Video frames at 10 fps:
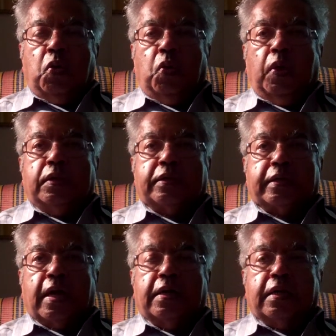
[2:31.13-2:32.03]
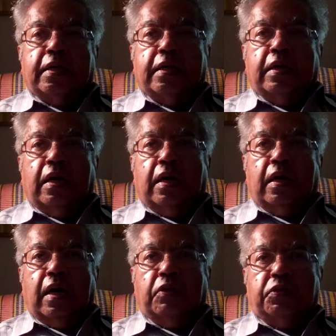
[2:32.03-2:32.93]
Well, started in
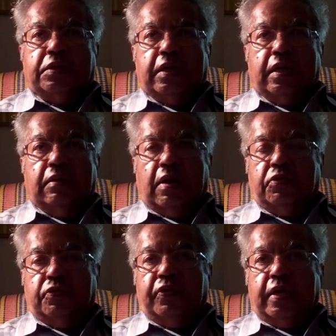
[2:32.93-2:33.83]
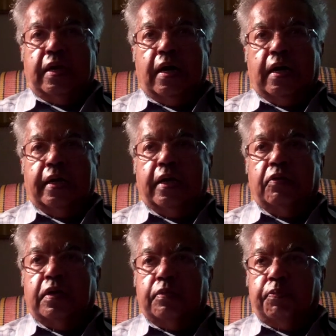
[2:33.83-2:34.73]
I would say I was very young. I cannot
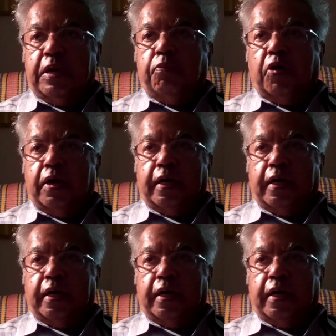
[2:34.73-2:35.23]
pinpoint it.